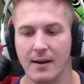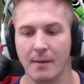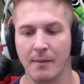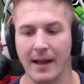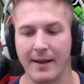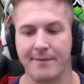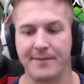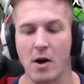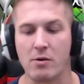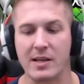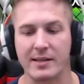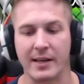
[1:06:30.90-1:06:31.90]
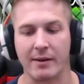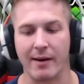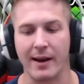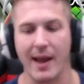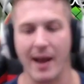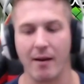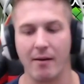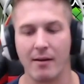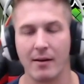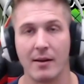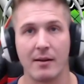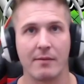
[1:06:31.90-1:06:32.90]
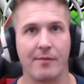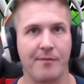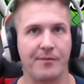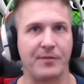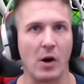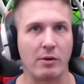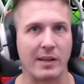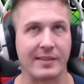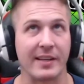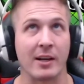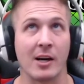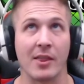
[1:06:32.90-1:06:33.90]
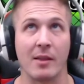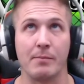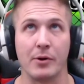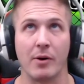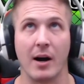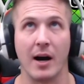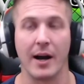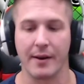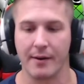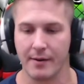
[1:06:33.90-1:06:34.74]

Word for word: I'm like focusing right now. Focusing on the Buhan.